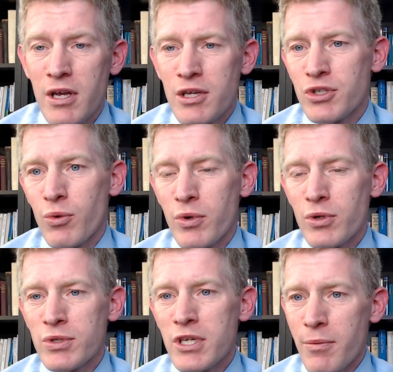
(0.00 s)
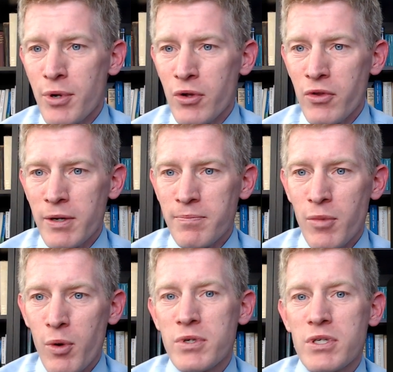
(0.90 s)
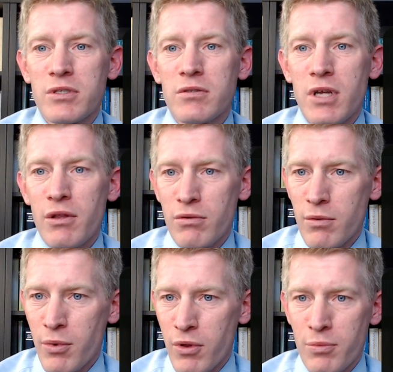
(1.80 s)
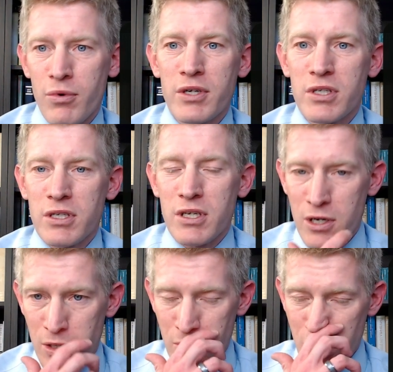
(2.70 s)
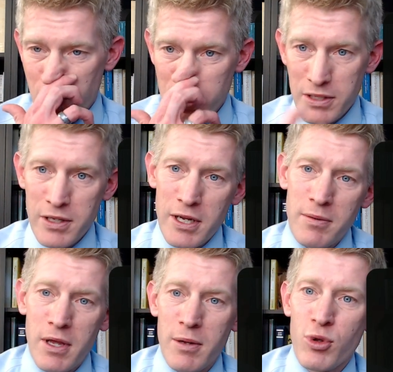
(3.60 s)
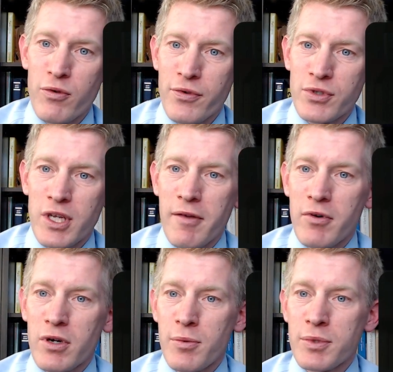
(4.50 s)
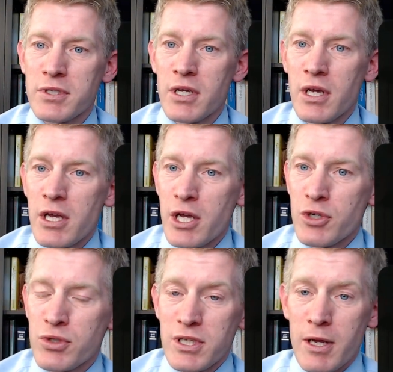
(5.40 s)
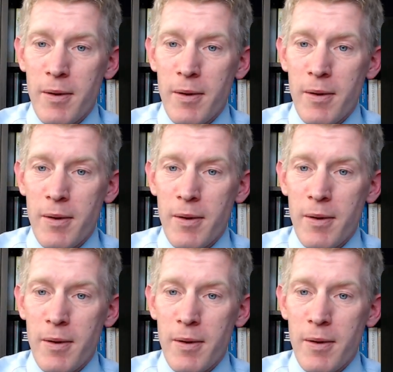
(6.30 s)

So when you see a building, and we just got through a building project here recently at, at Beautiful Savior, and it was interesting.